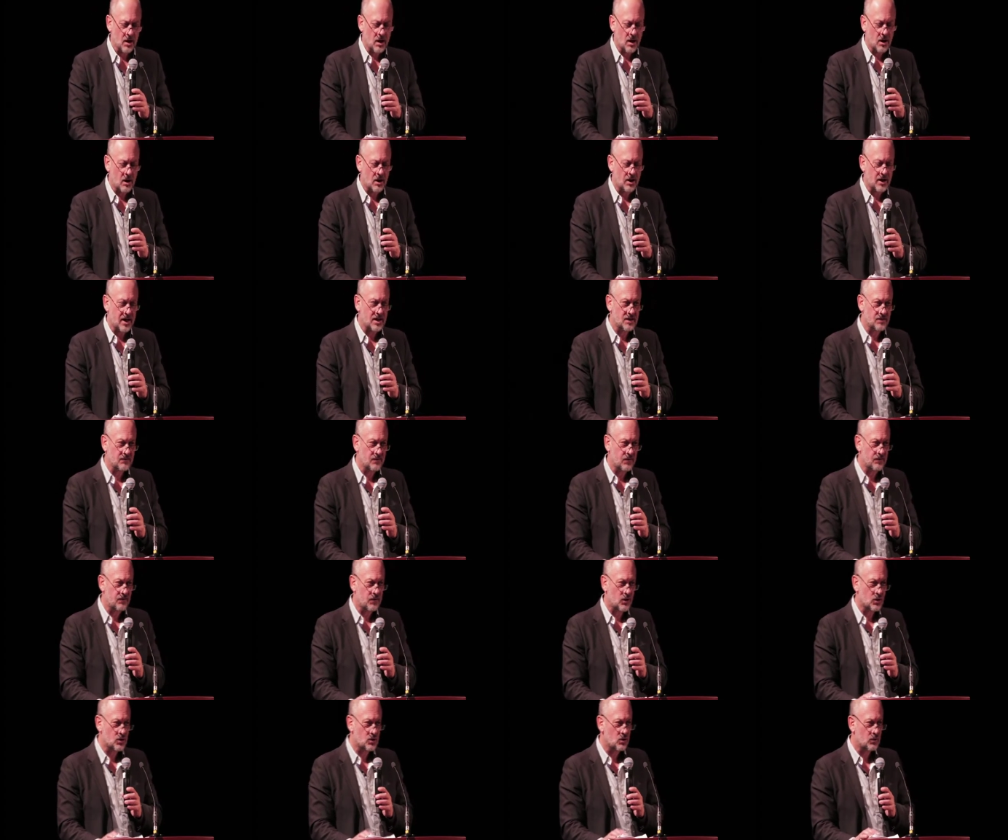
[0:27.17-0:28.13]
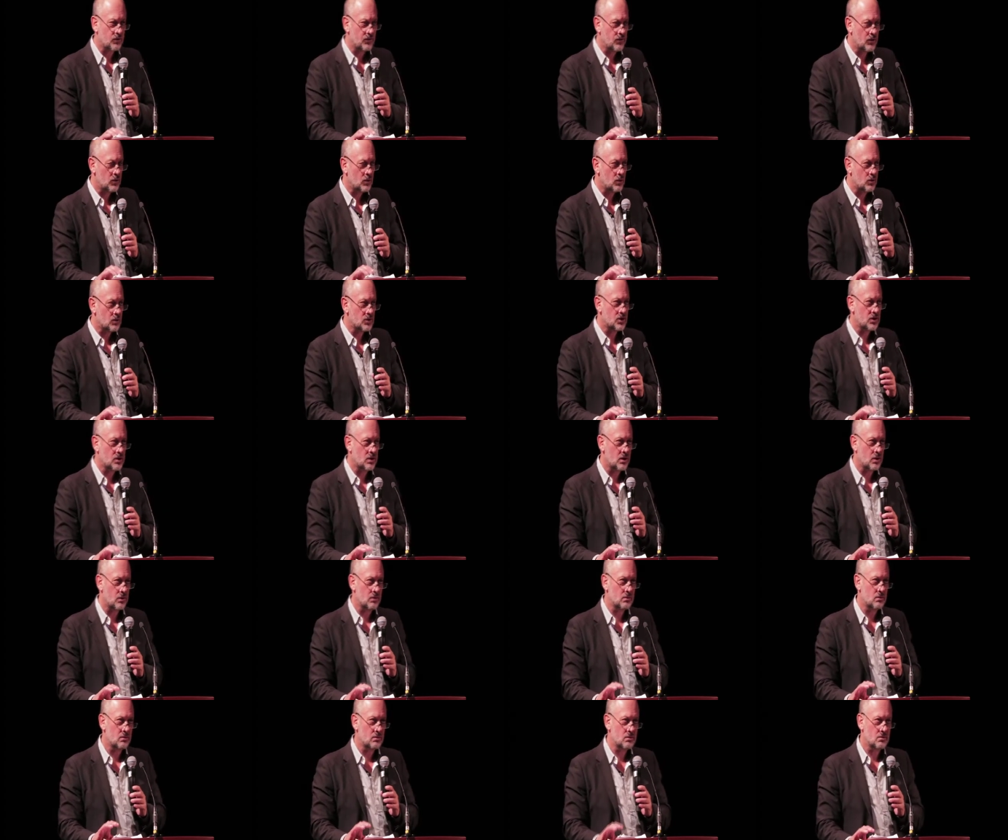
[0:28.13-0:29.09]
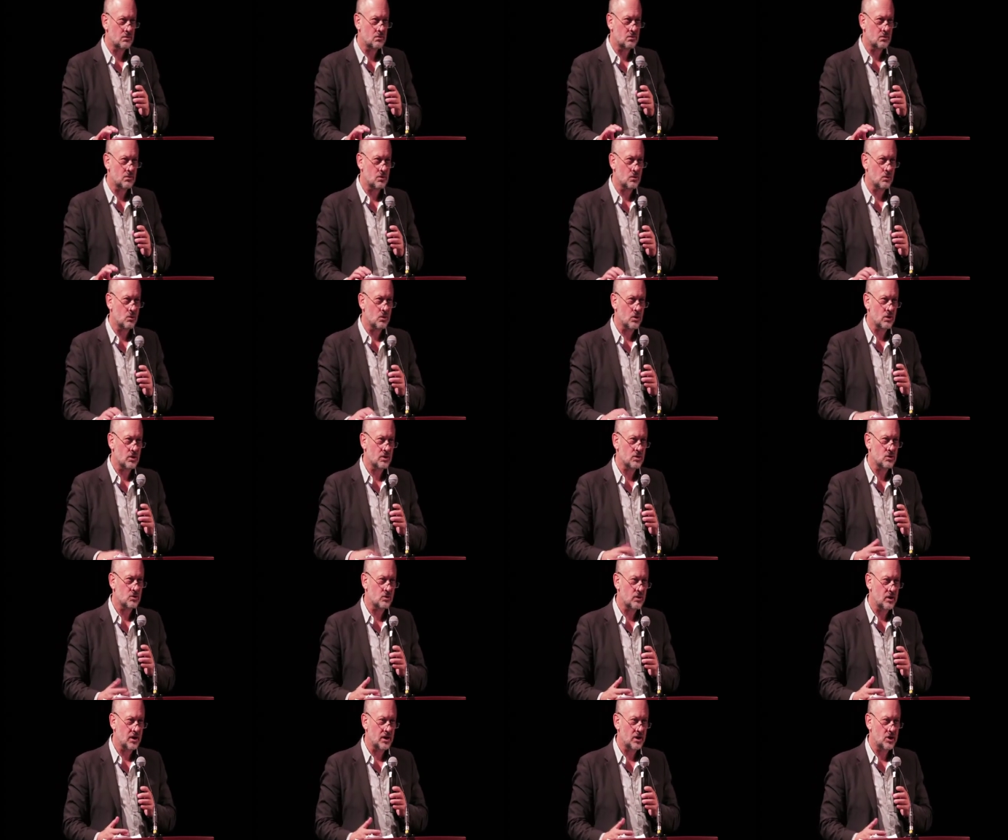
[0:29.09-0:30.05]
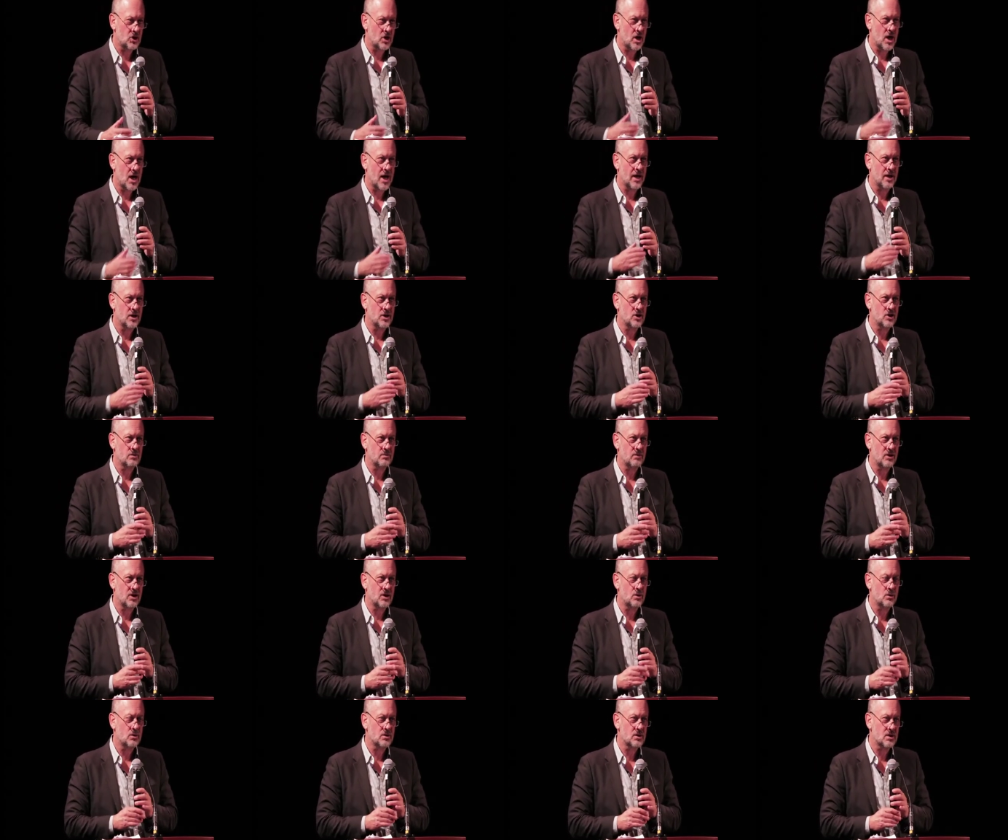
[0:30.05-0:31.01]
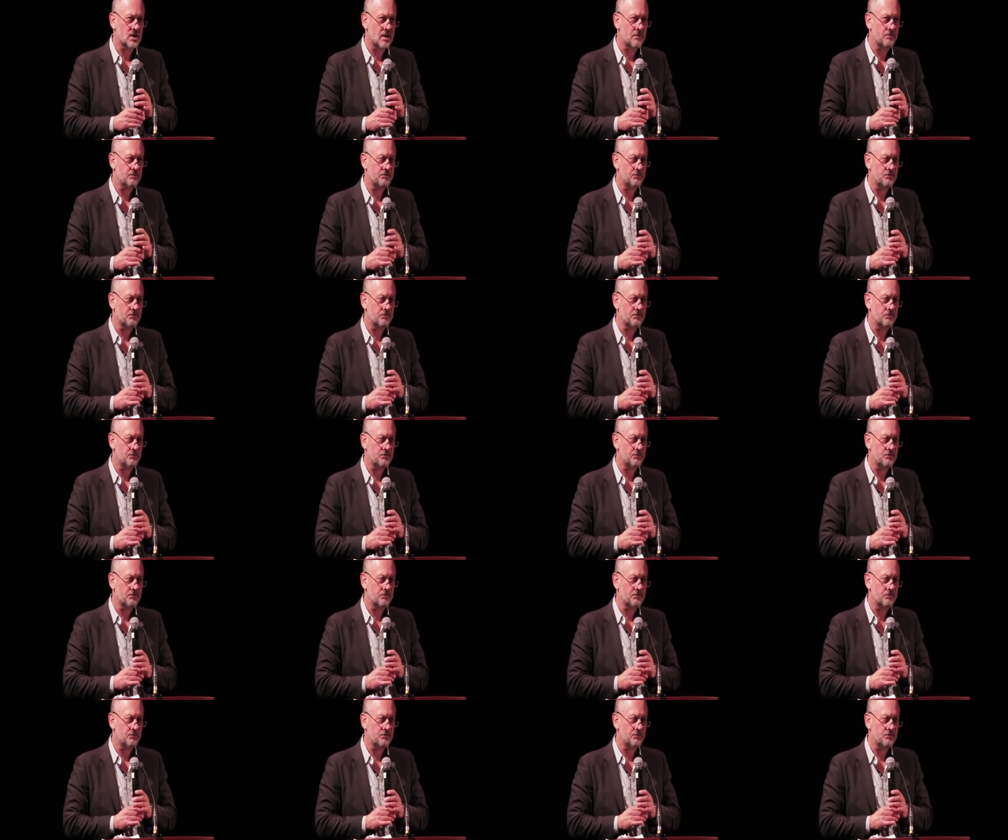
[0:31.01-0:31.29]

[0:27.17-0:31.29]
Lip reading: And I guess for fossil fuels, the world has really changed because